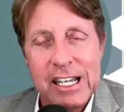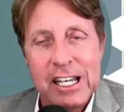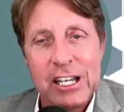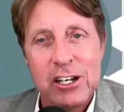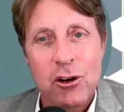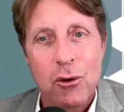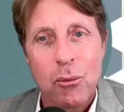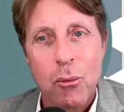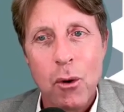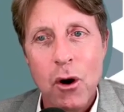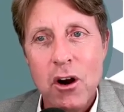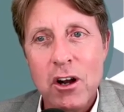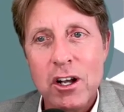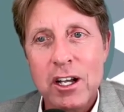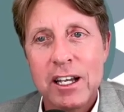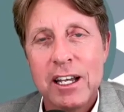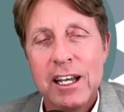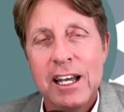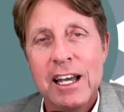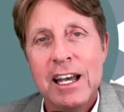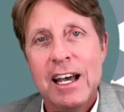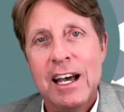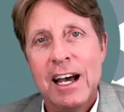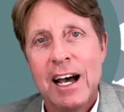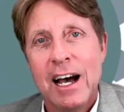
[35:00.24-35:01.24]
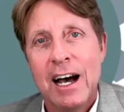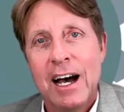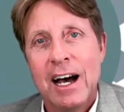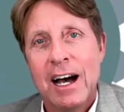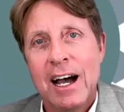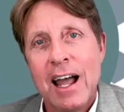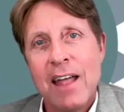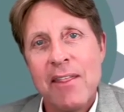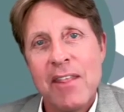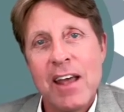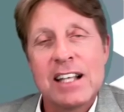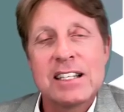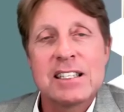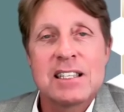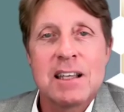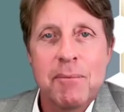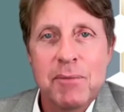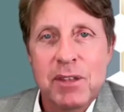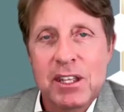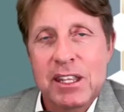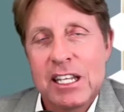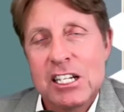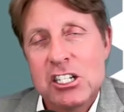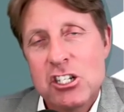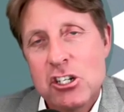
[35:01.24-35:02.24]
work. And that's
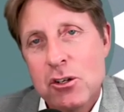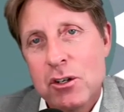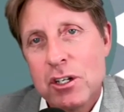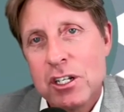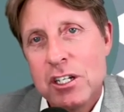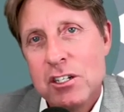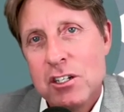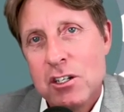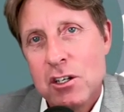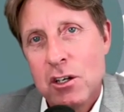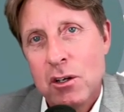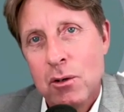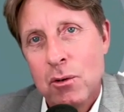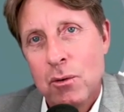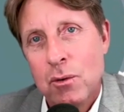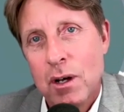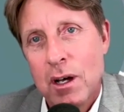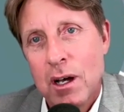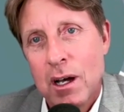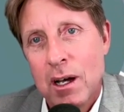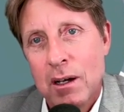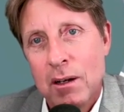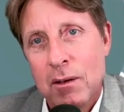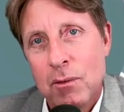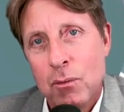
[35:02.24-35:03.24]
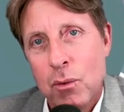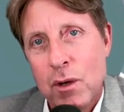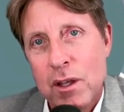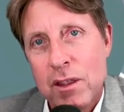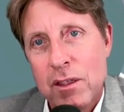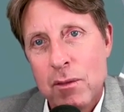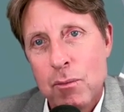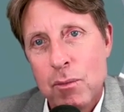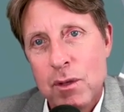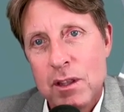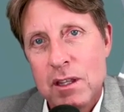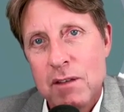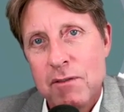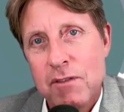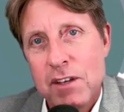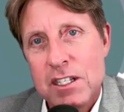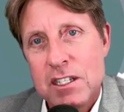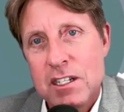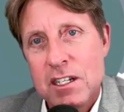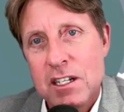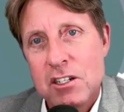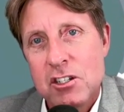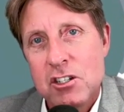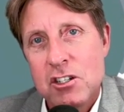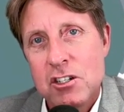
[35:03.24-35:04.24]
something that you can do with the
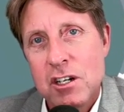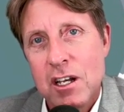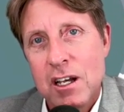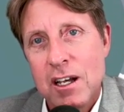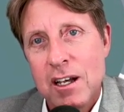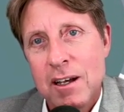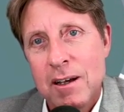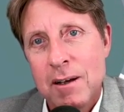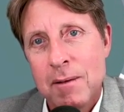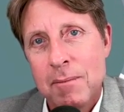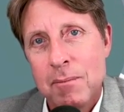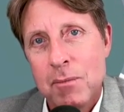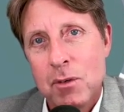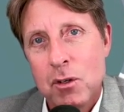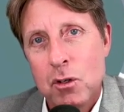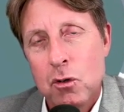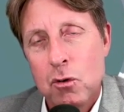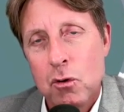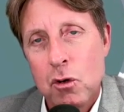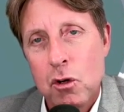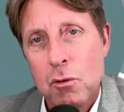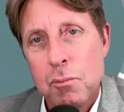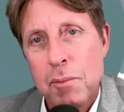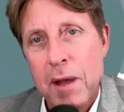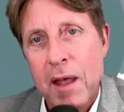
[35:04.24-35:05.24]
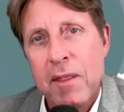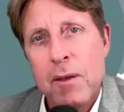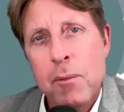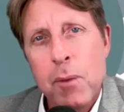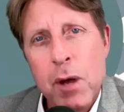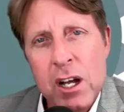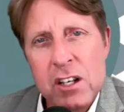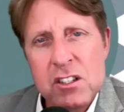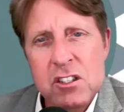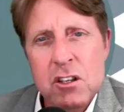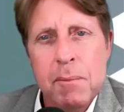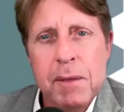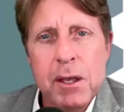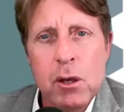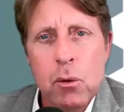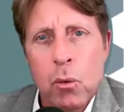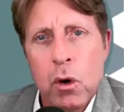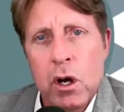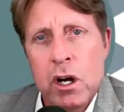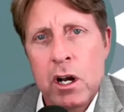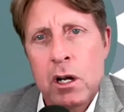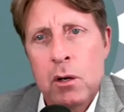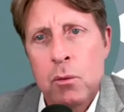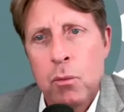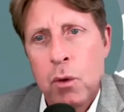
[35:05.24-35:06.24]
Vistage group. And then we also meet
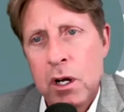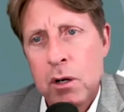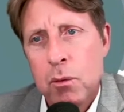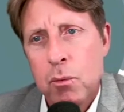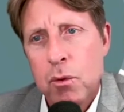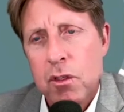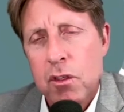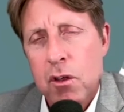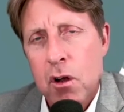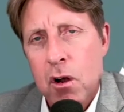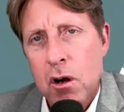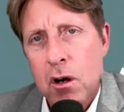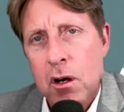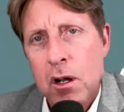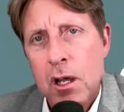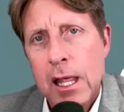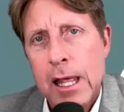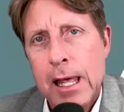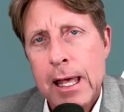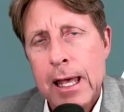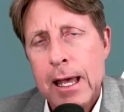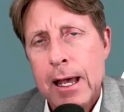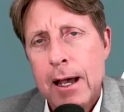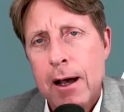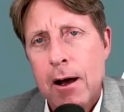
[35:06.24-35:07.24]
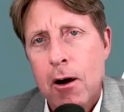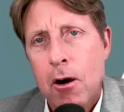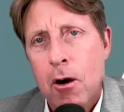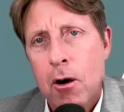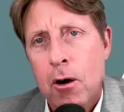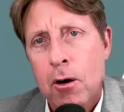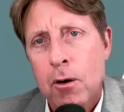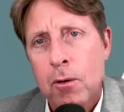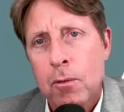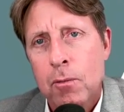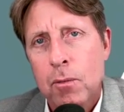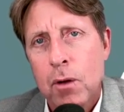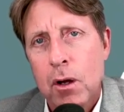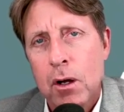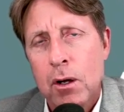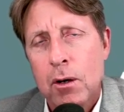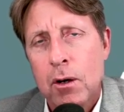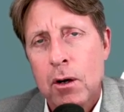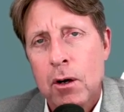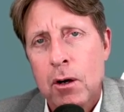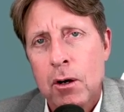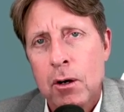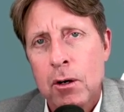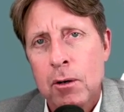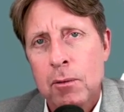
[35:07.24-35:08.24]
one-on-one with our
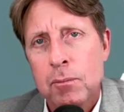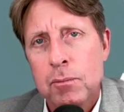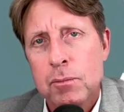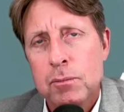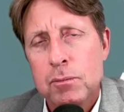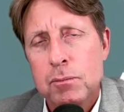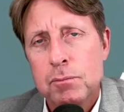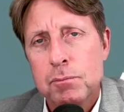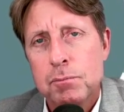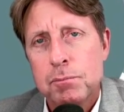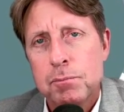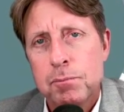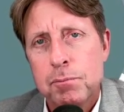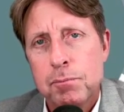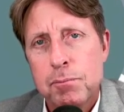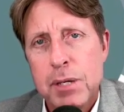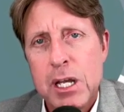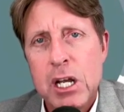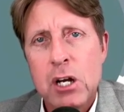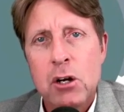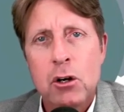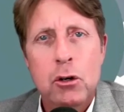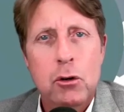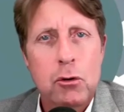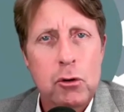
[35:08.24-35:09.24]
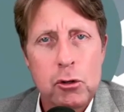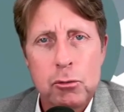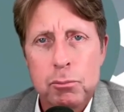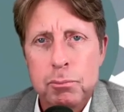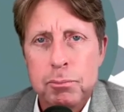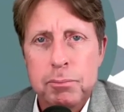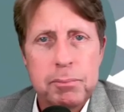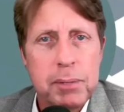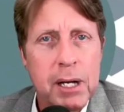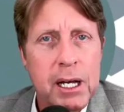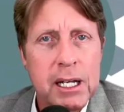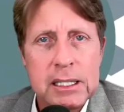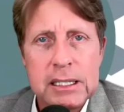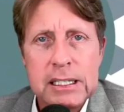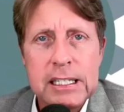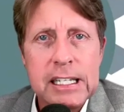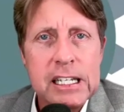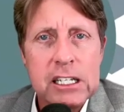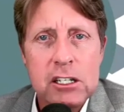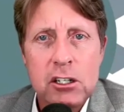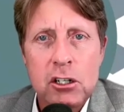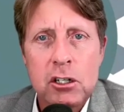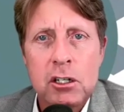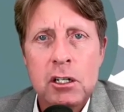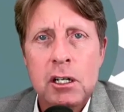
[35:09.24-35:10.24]
our peer group
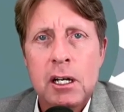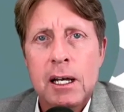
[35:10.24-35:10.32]
leader